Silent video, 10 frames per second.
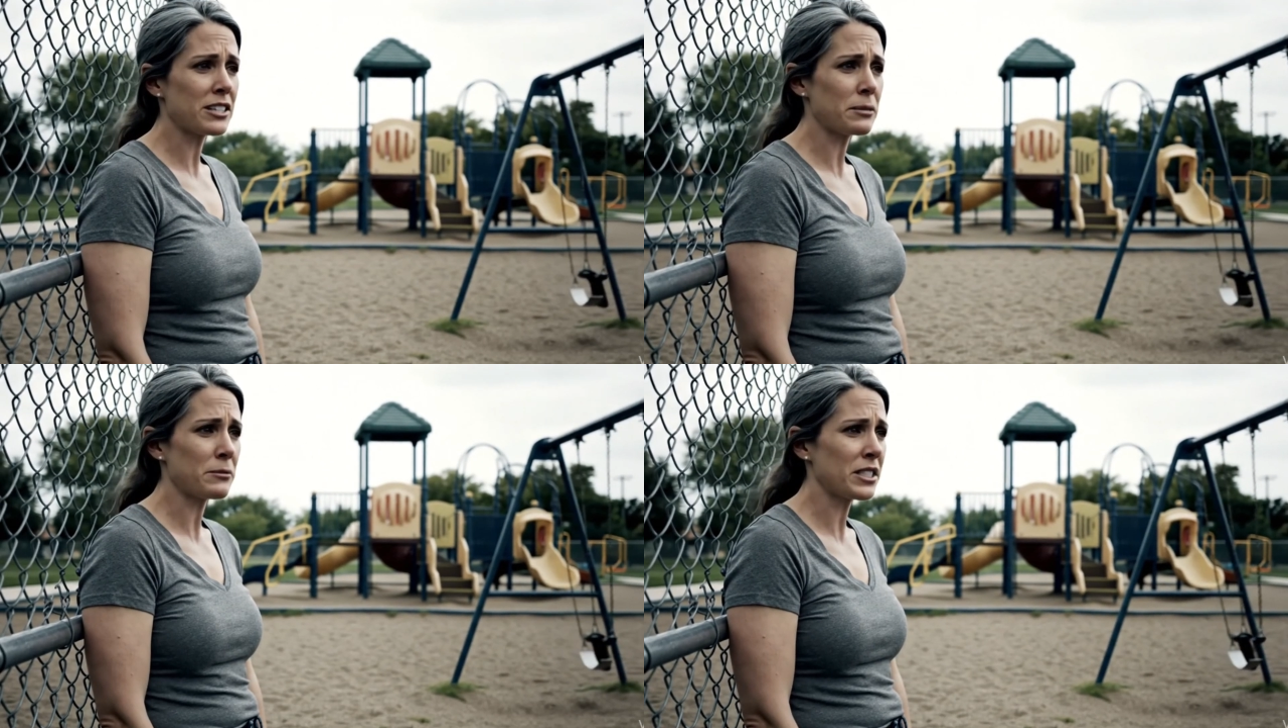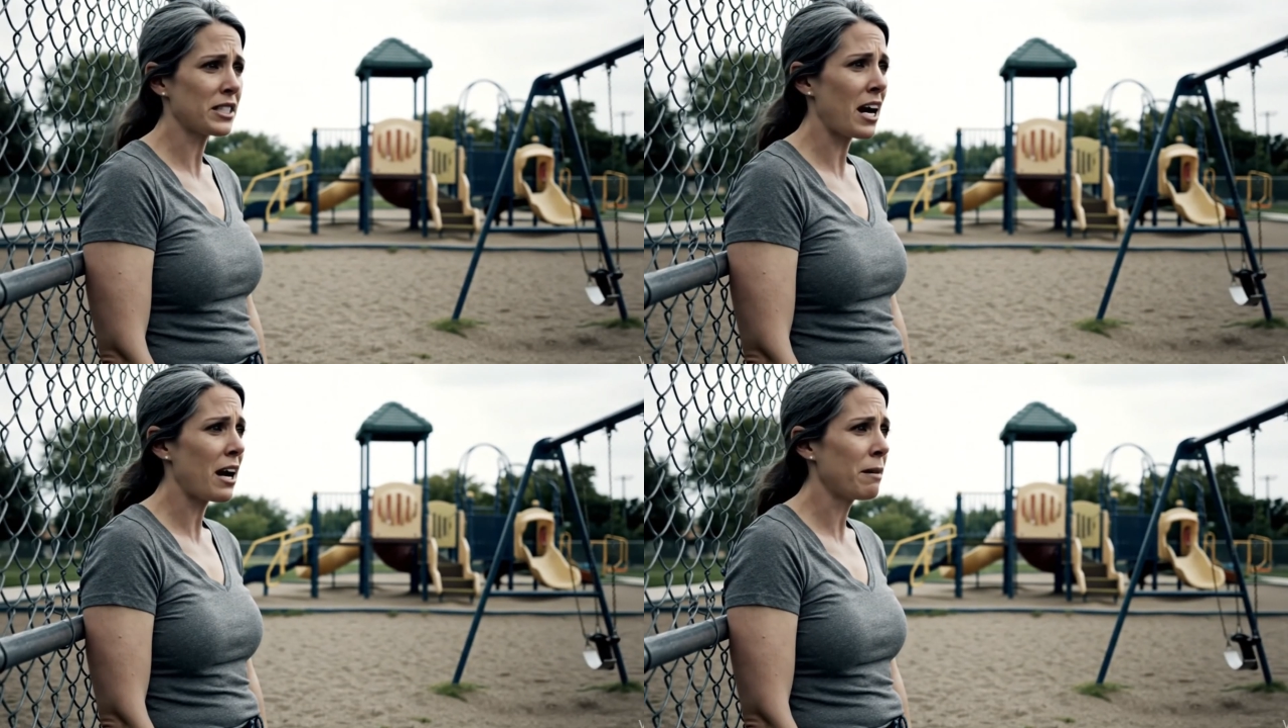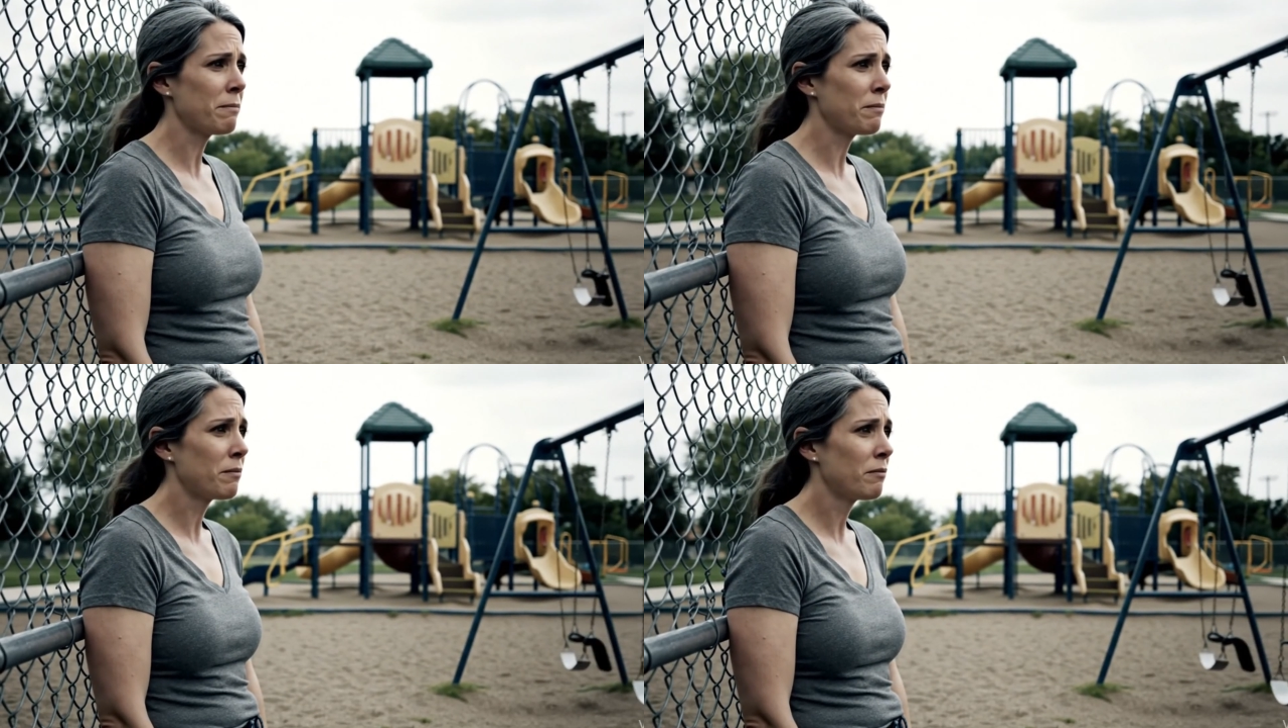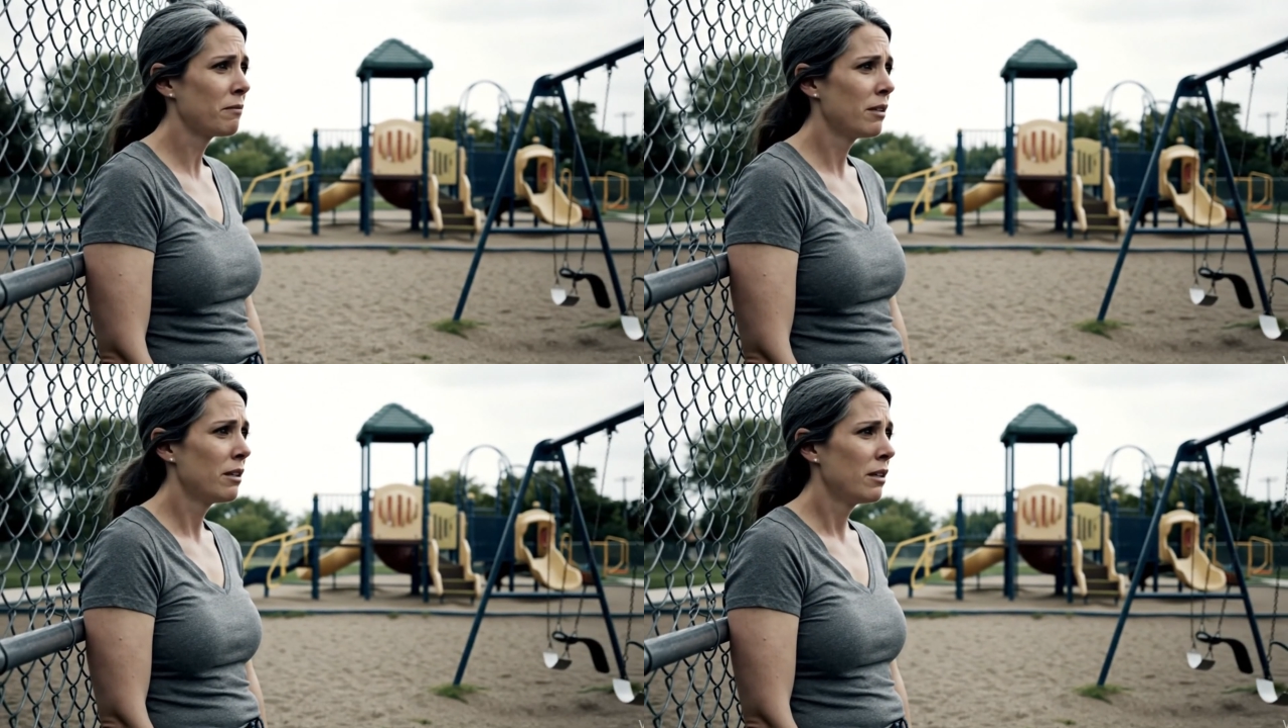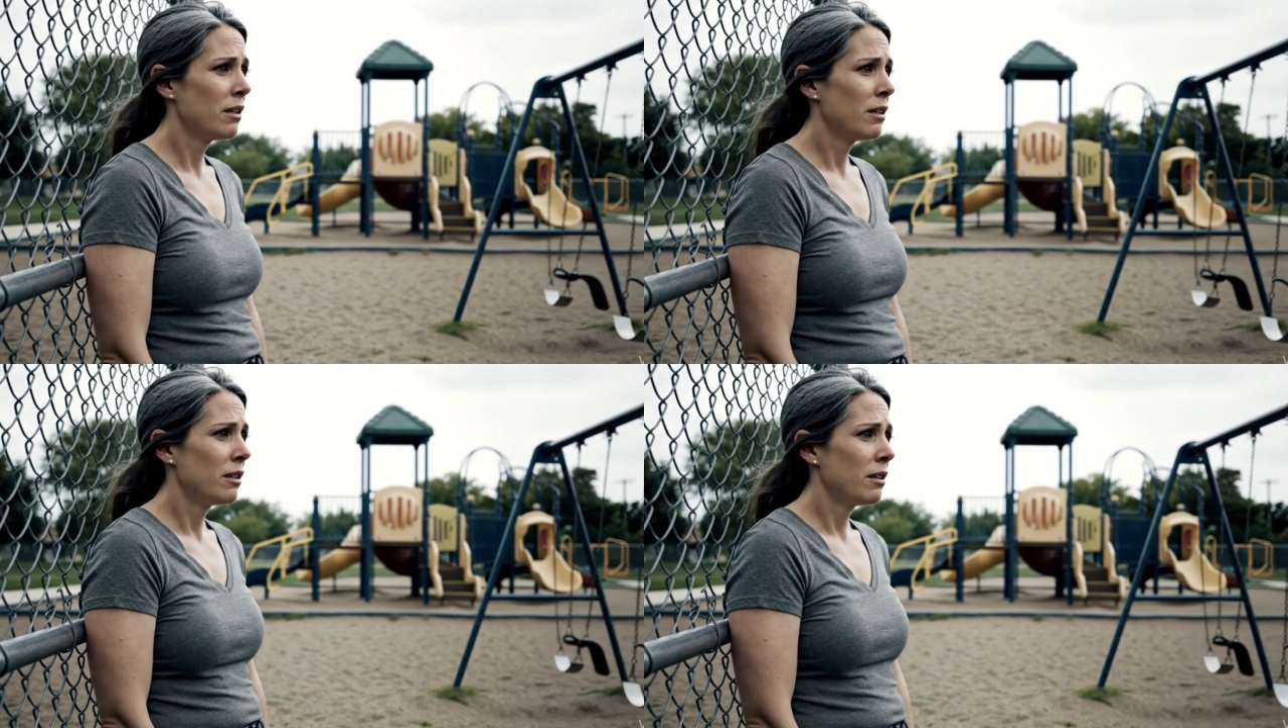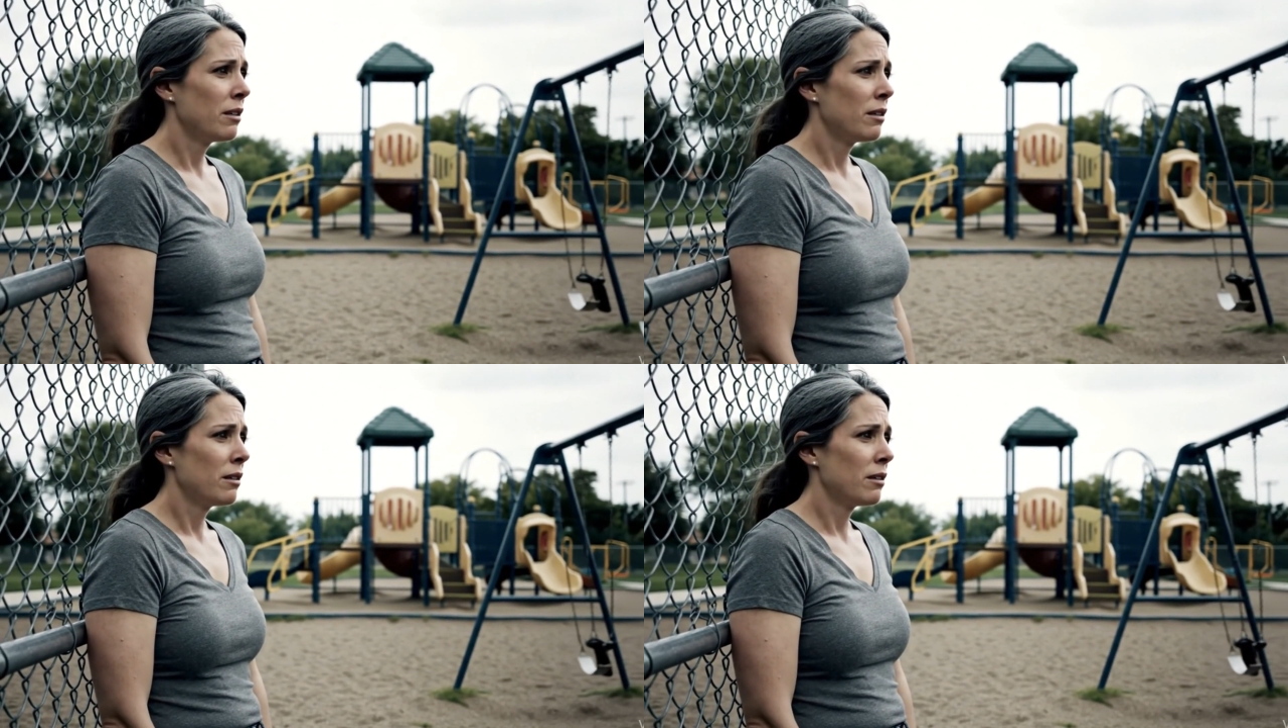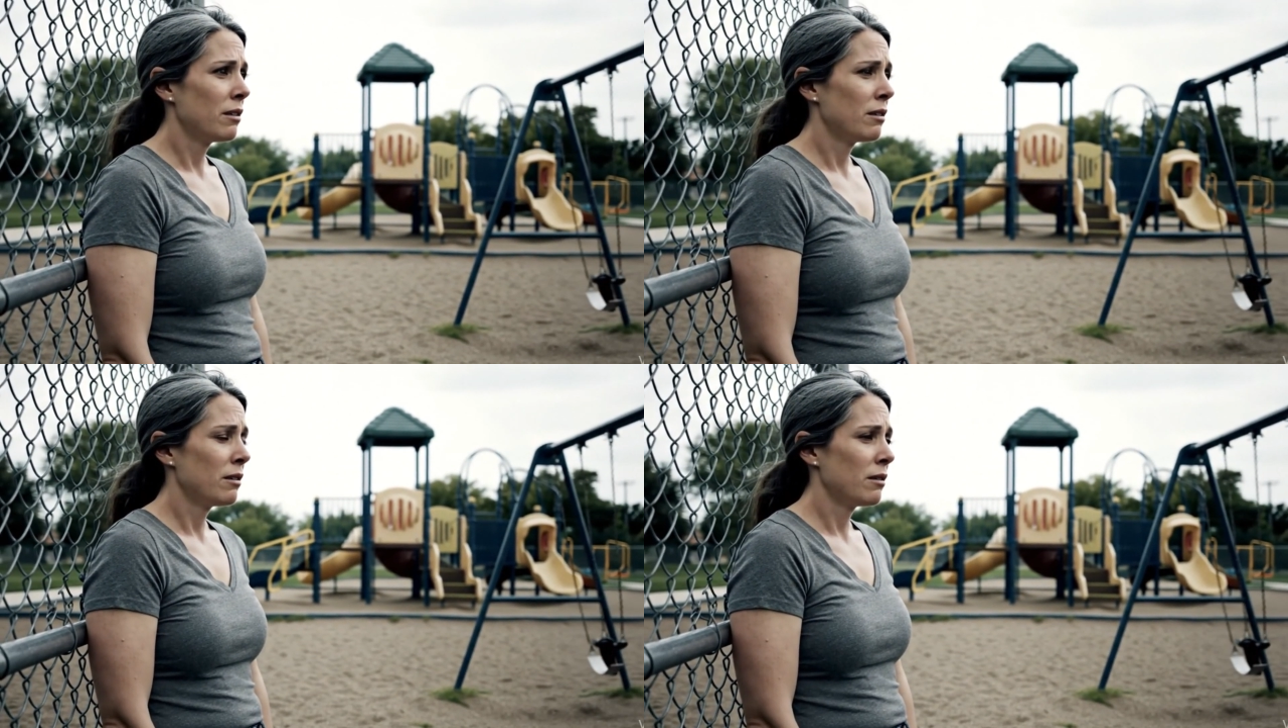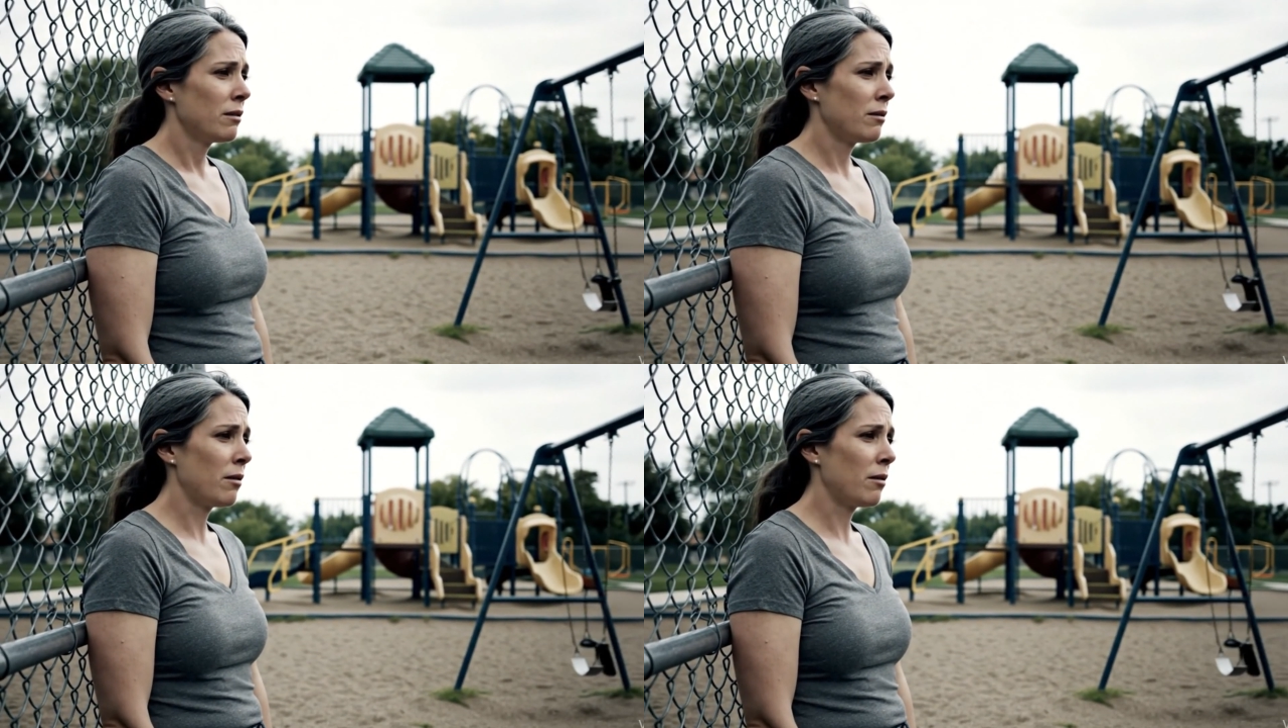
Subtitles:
She didn't even tell me. I whispered.